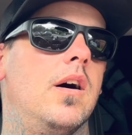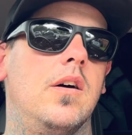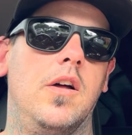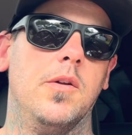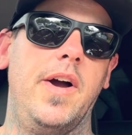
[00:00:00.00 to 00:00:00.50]

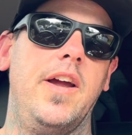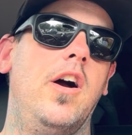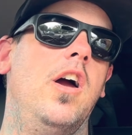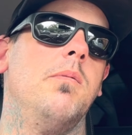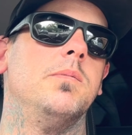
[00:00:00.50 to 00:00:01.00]
On the way
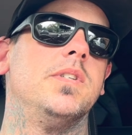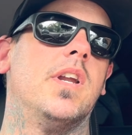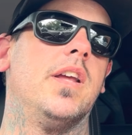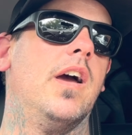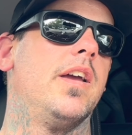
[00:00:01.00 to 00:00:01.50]
home, I'm just
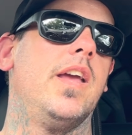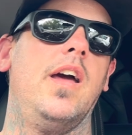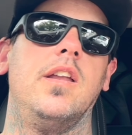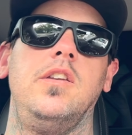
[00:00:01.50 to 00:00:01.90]
going to go get a